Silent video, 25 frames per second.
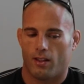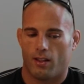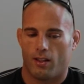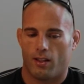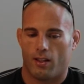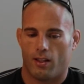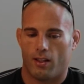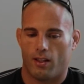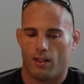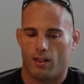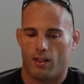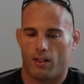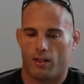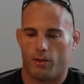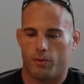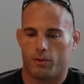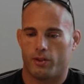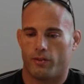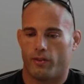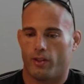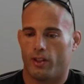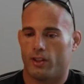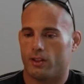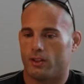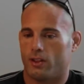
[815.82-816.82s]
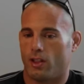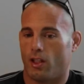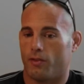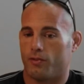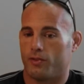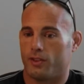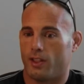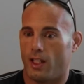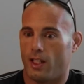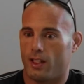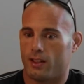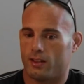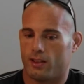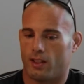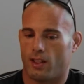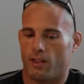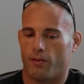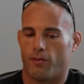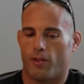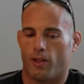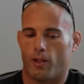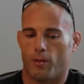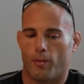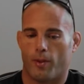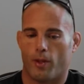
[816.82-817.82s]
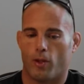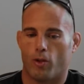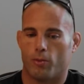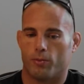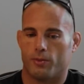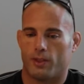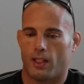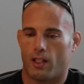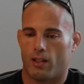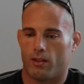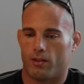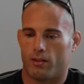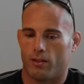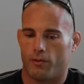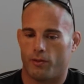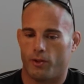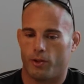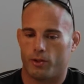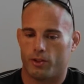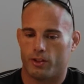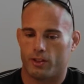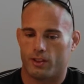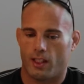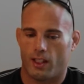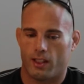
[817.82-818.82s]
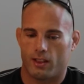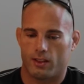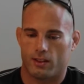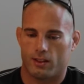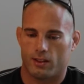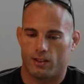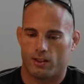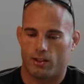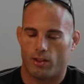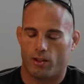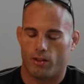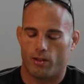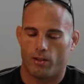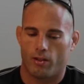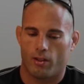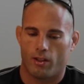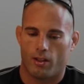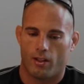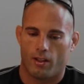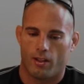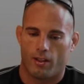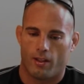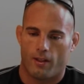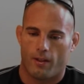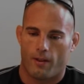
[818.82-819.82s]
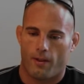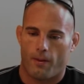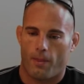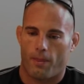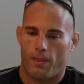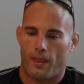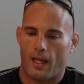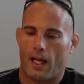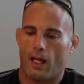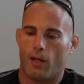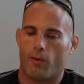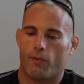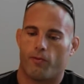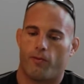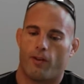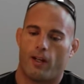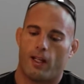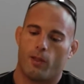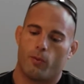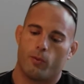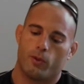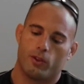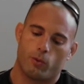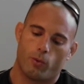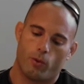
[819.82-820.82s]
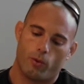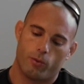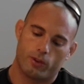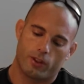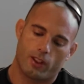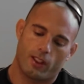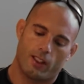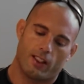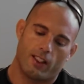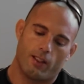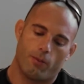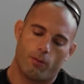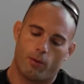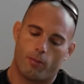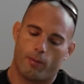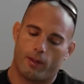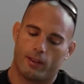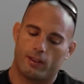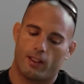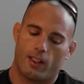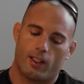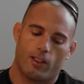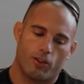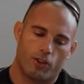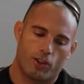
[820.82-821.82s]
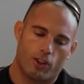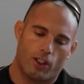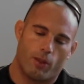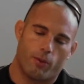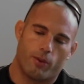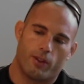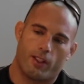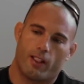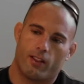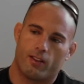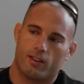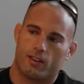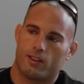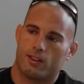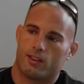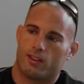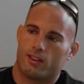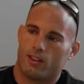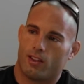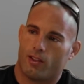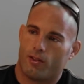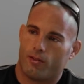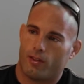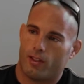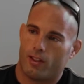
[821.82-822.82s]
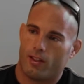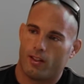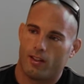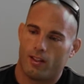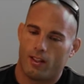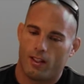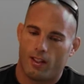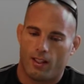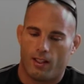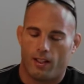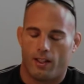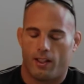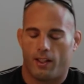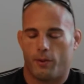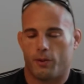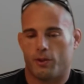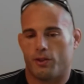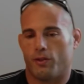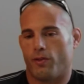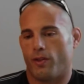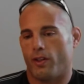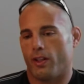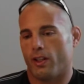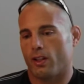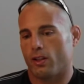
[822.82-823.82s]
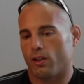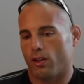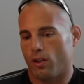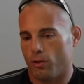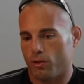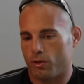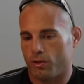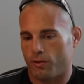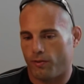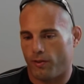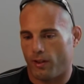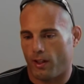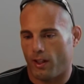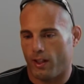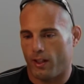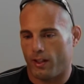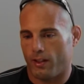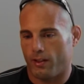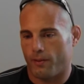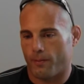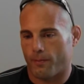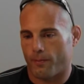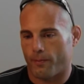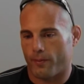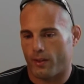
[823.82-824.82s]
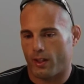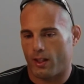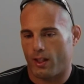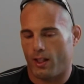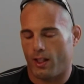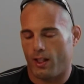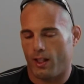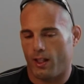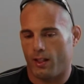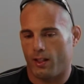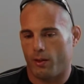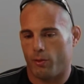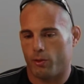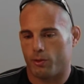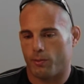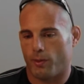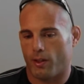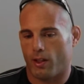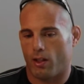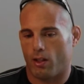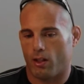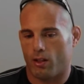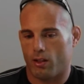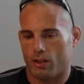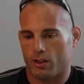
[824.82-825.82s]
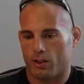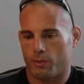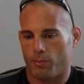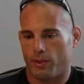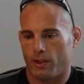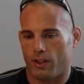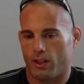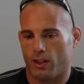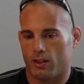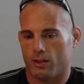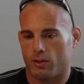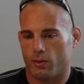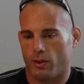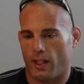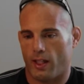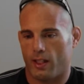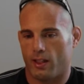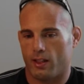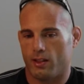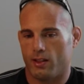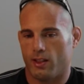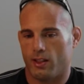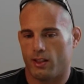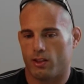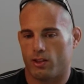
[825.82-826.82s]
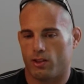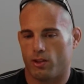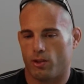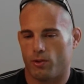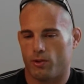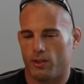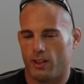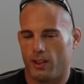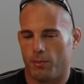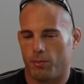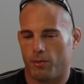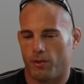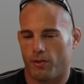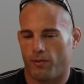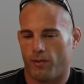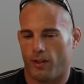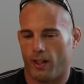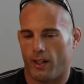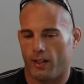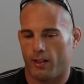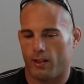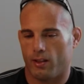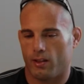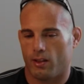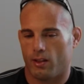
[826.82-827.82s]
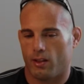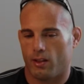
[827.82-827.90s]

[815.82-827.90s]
it was a very tough test, and I fought in my hometown of Houston, Texas. So that fight was what was going to get me my title shot with Anderson Silva. It was a very close fight, and it was my hardest because I had to dig so deep to fight